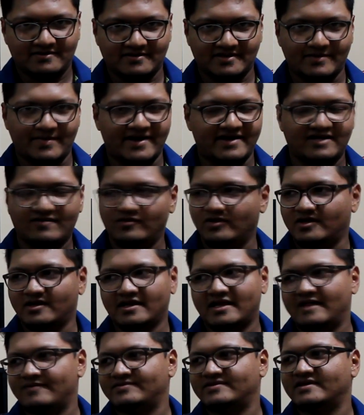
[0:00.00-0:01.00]
The battery will
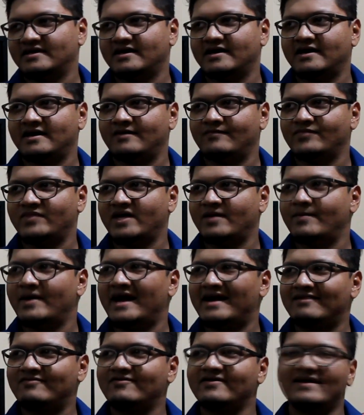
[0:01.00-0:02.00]
collapse. The
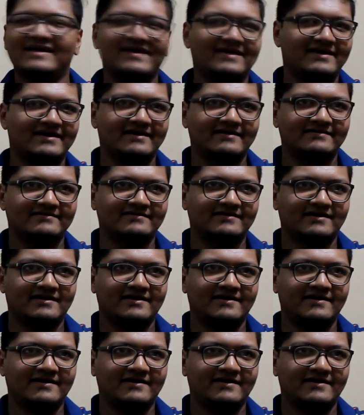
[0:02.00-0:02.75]
battery is